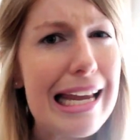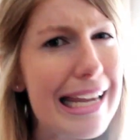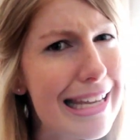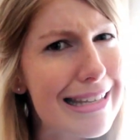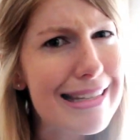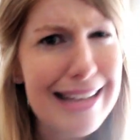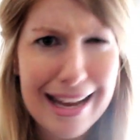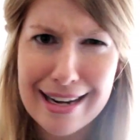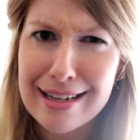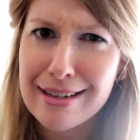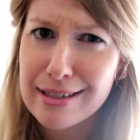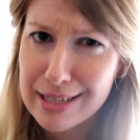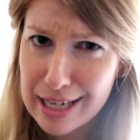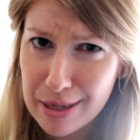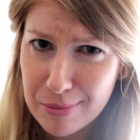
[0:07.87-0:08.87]
is getting
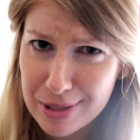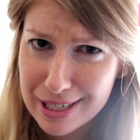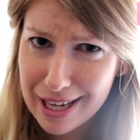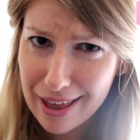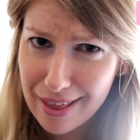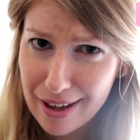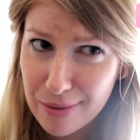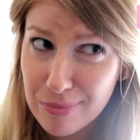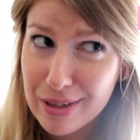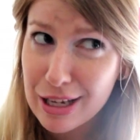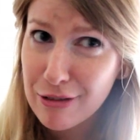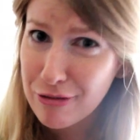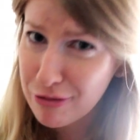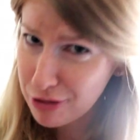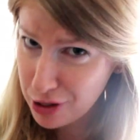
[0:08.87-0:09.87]
your team together,
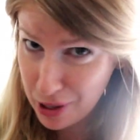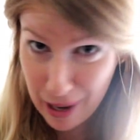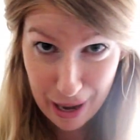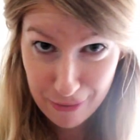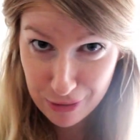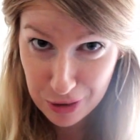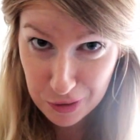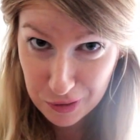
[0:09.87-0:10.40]
if you haven't